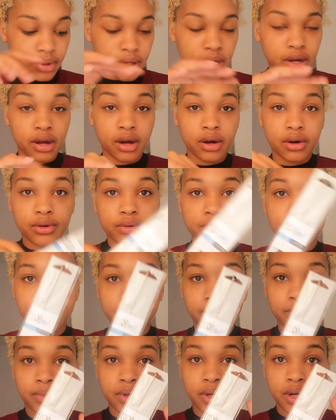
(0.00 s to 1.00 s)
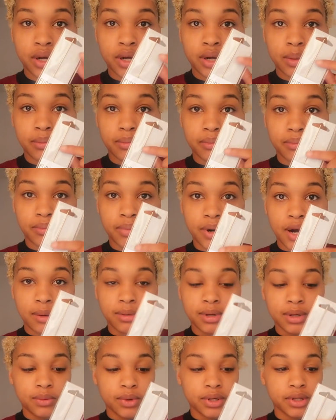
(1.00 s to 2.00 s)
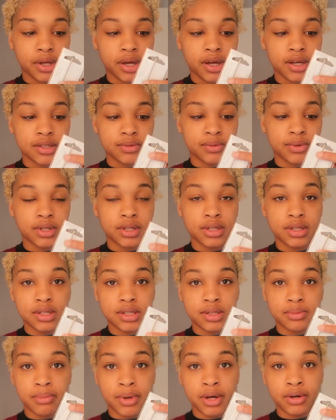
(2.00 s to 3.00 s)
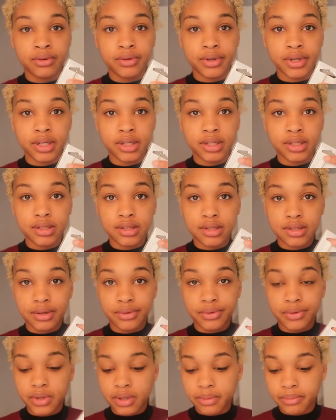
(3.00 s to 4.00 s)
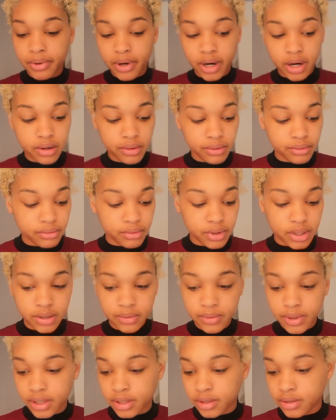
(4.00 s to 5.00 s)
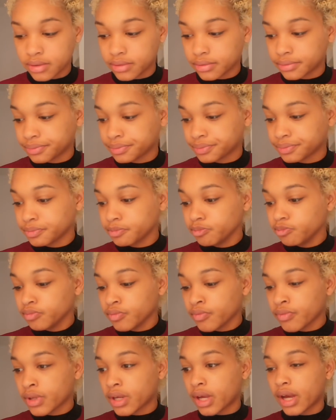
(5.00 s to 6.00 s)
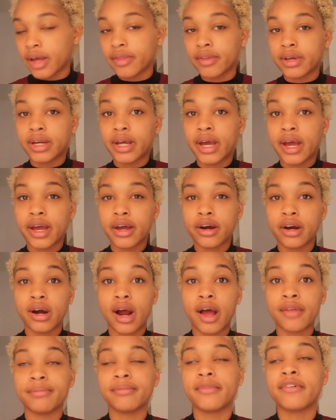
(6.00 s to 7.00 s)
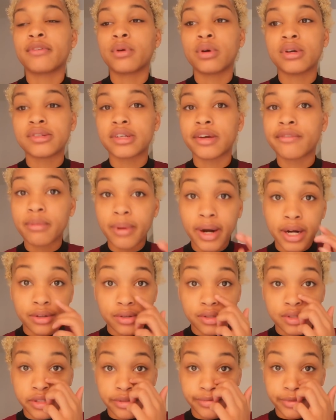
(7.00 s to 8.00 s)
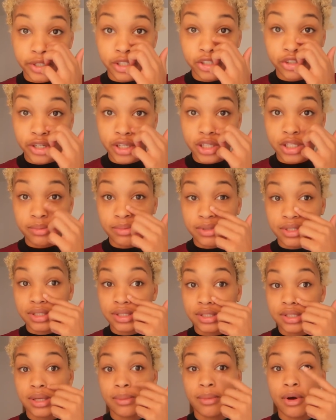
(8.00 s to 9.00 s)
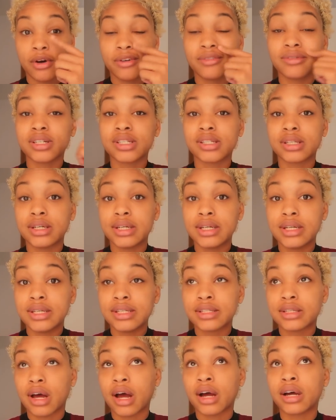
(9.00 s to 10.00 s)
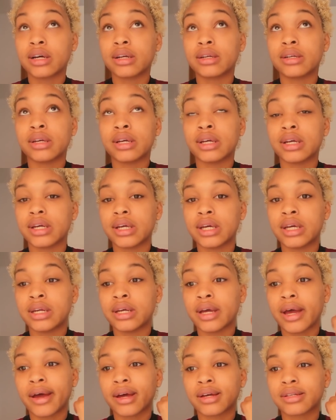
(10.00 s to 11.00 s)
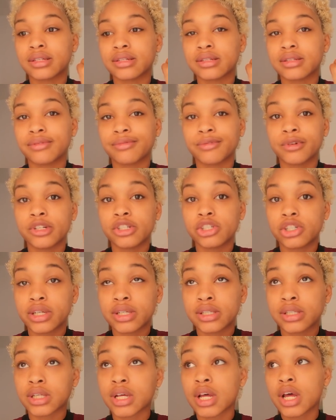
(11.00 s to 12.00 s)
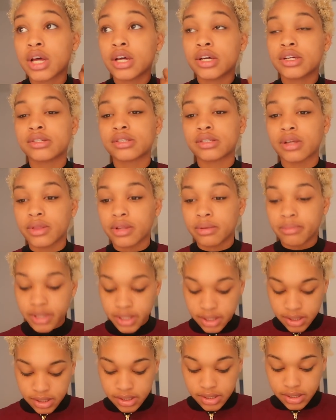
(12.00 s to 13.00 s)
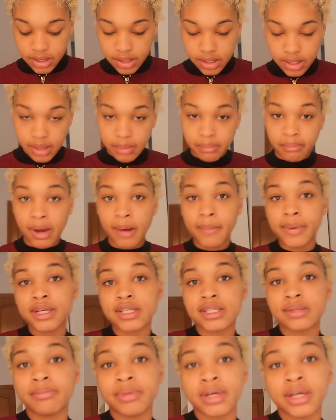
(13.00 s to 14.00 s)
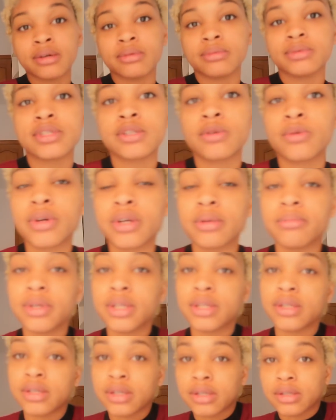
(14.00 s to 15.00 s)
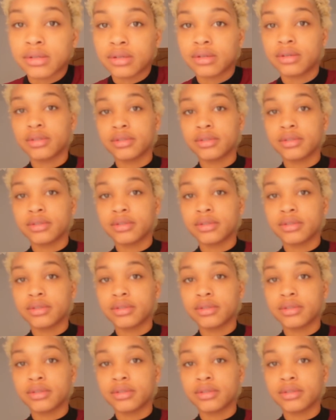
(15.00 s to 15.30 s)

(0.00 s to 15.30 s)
A comb, probably one that has one of these metal ends so you can part really well. And then hair, of course everybody uses free tress, but since I'm overseas I couldn't get any access to free tress, so my best bet was going to be to get